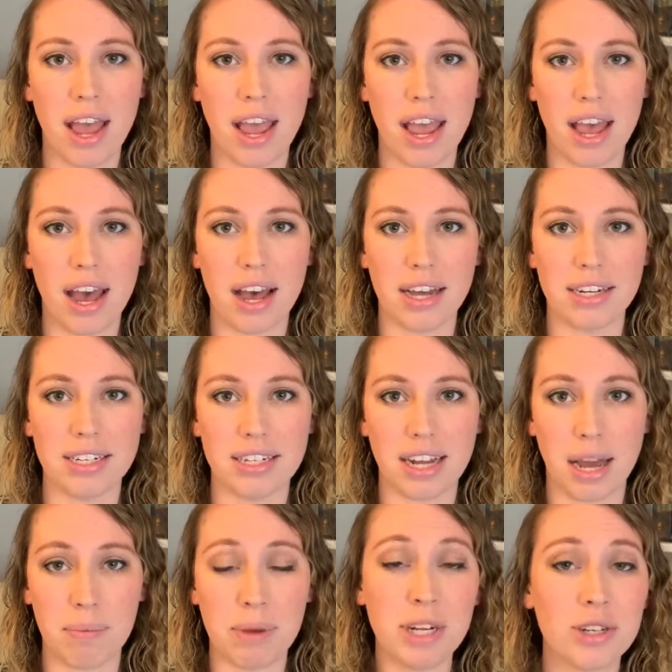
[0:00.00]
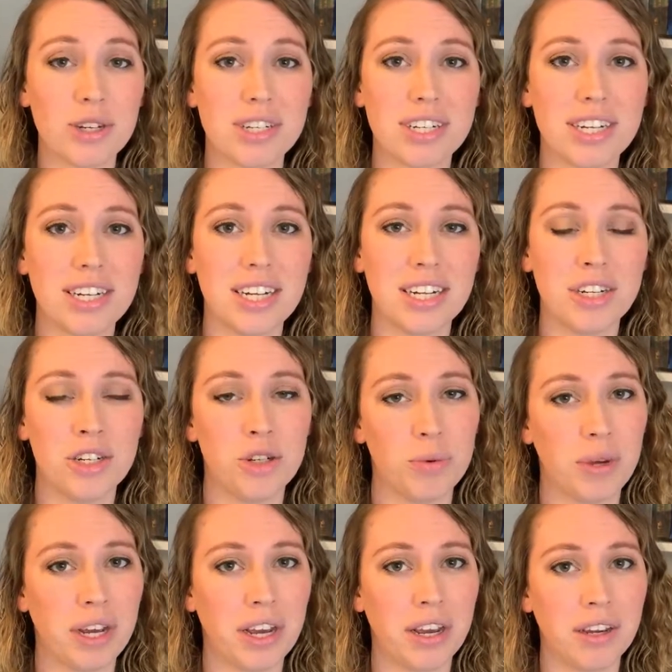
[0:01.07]
and I'm interested in
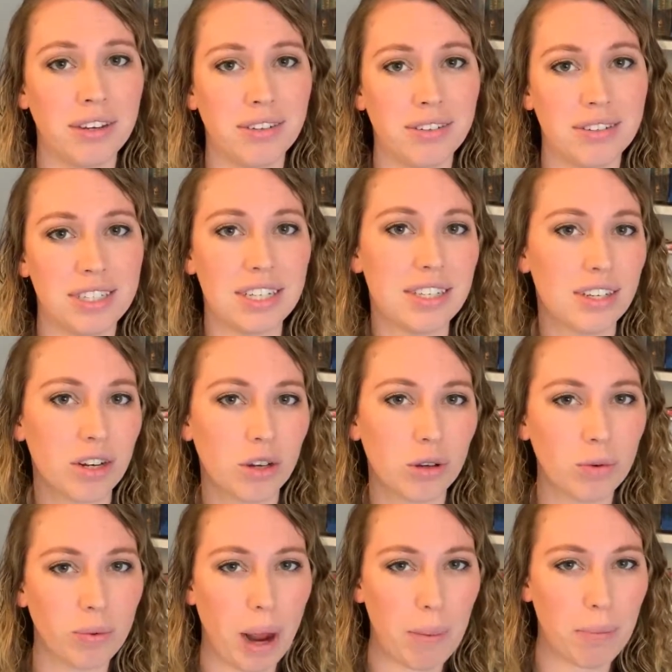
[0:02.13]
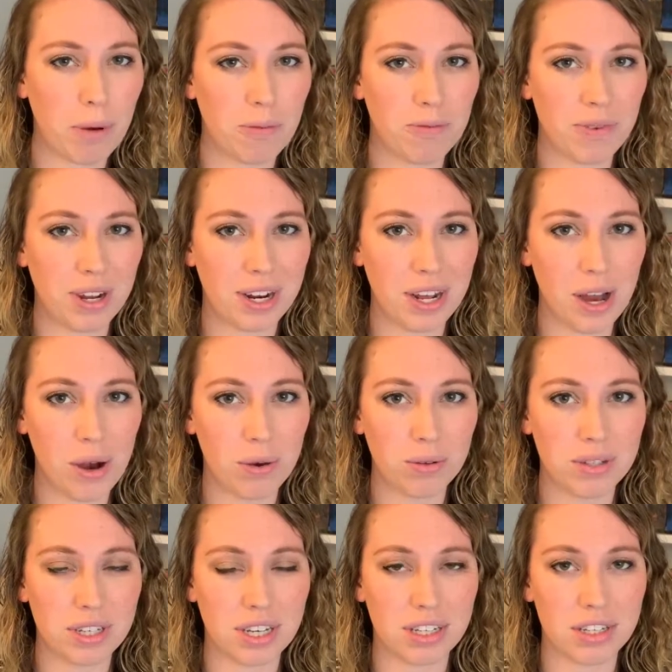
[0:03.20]
doing seasonal wrap-up
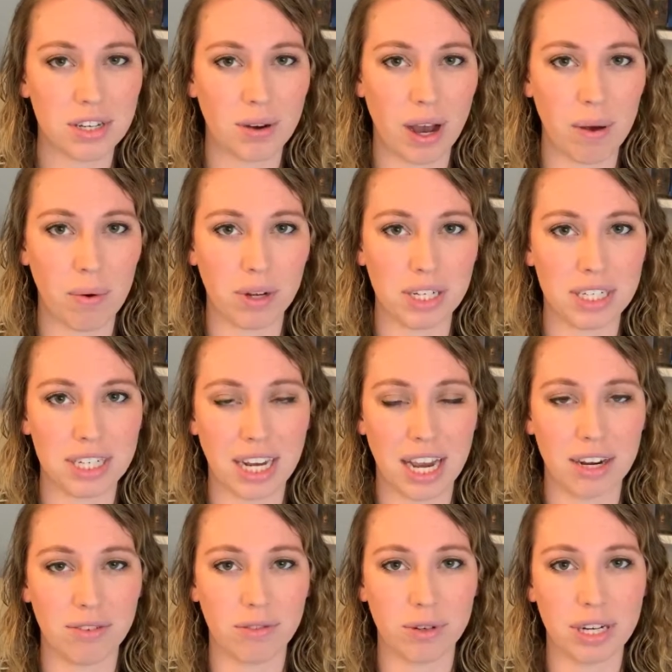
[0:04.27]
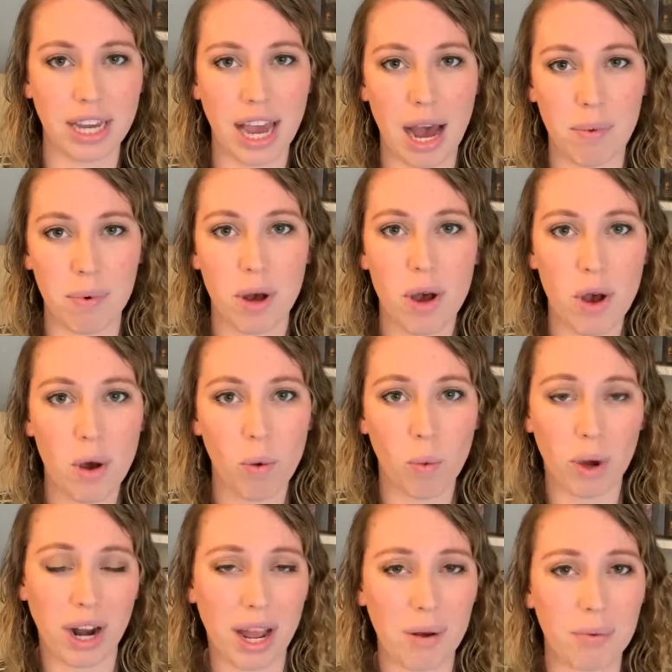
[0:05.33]
videos, and so I wanted to kind of recap
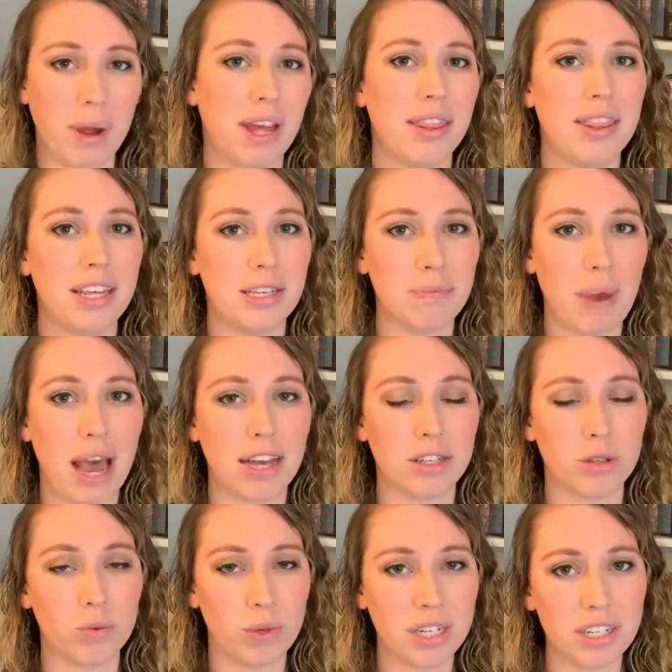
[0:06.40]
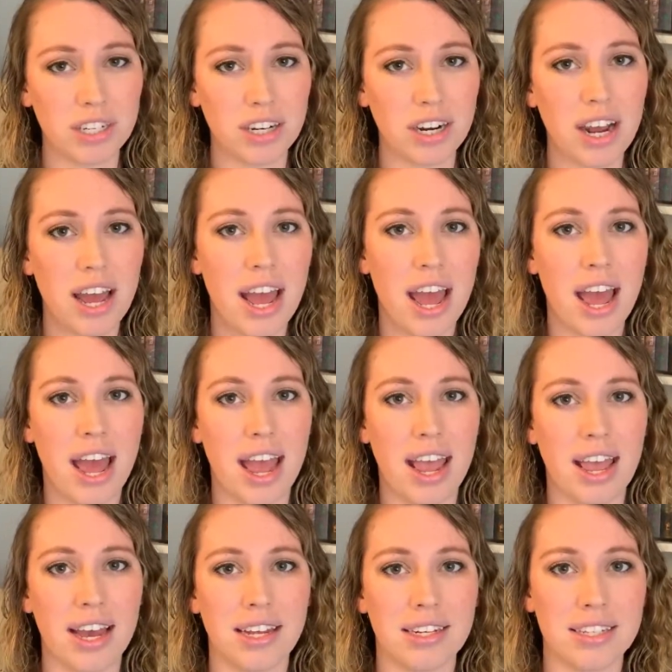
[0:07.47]
what I read this past winter,
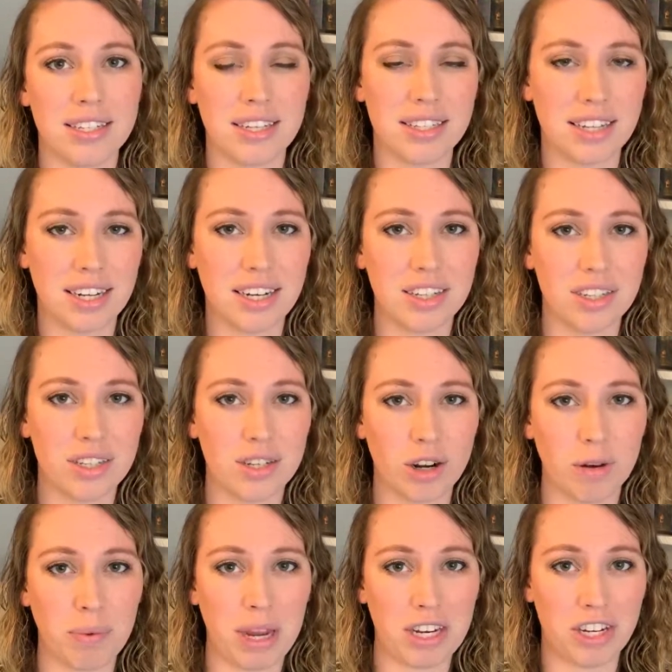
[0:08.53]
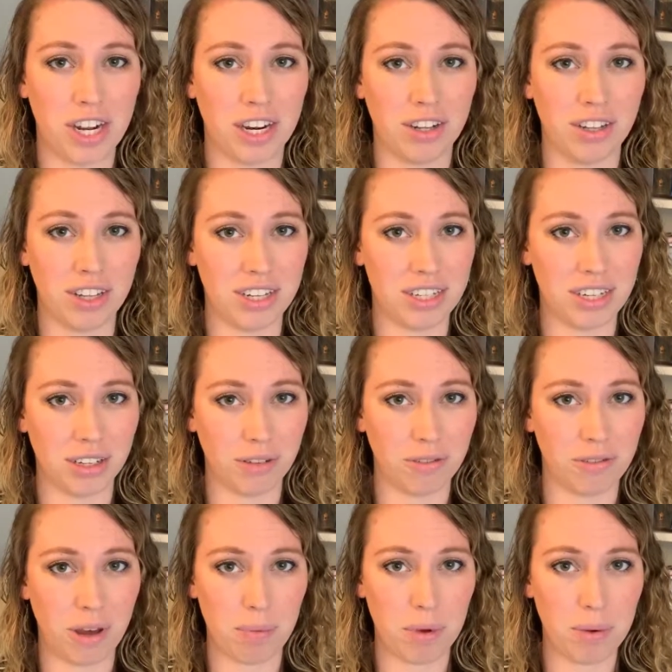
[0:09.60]
and since I didn't start my channel until
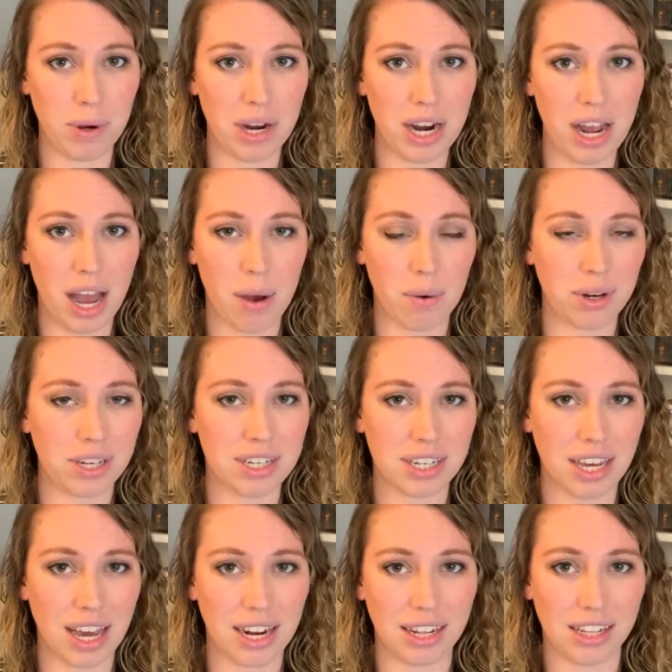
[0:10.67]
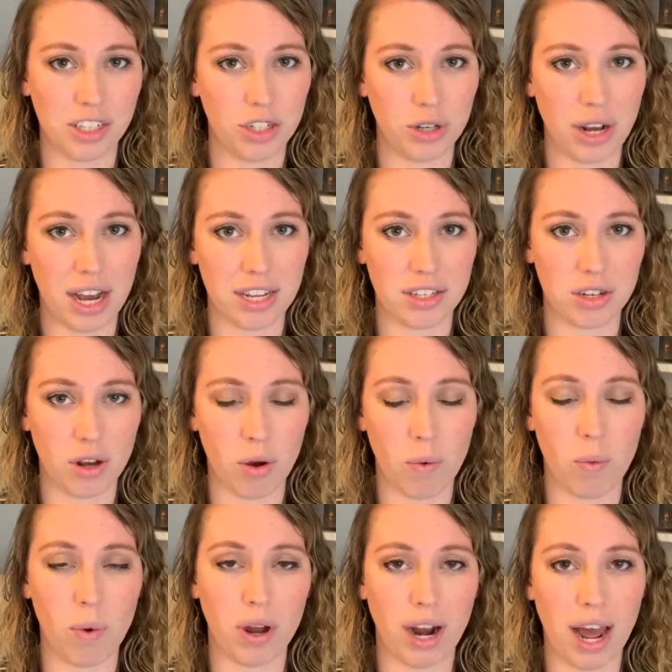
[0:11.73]
February, I wanted to kind of let you guys know
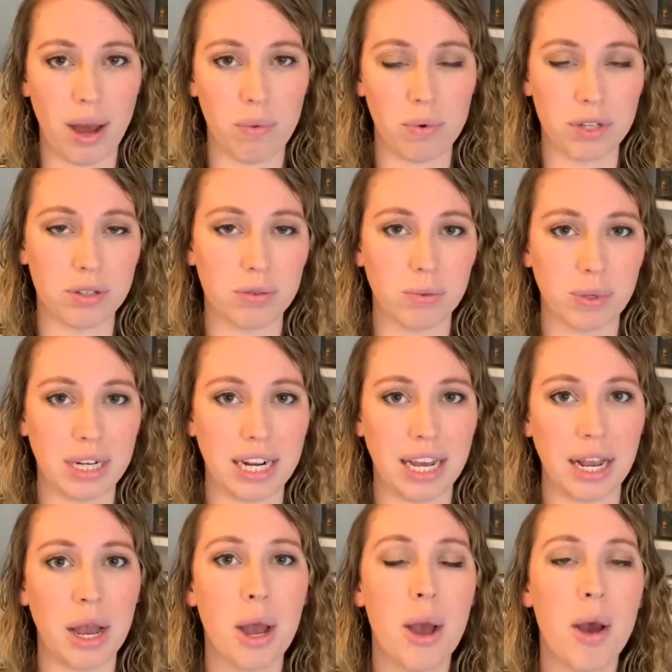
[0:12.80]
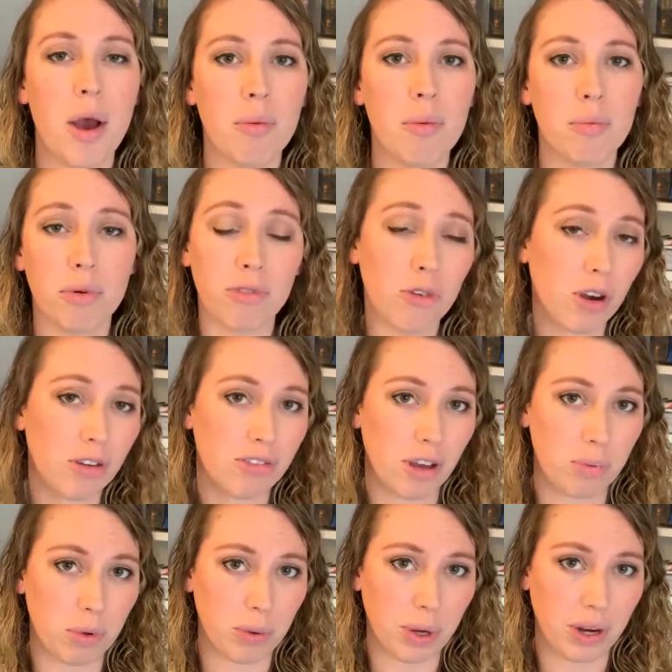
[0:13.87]
what I was reading before
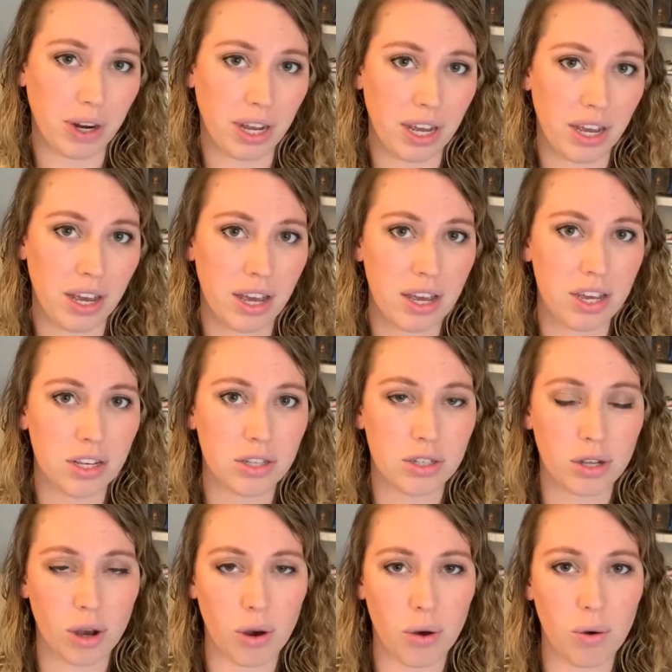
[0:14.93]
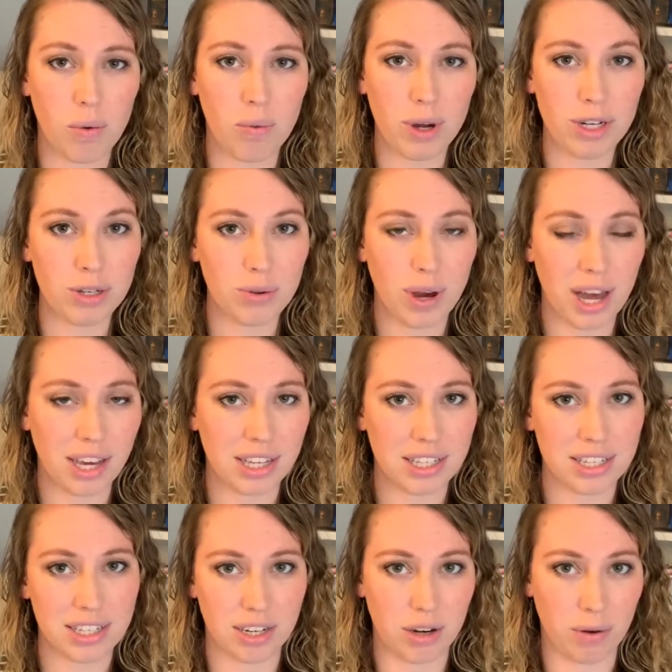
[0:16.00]
February. So what do I
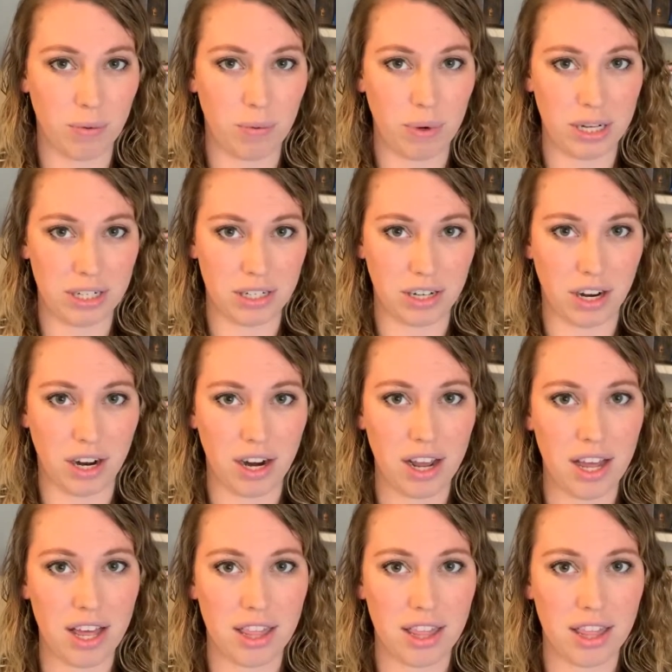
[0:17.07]
consider winter?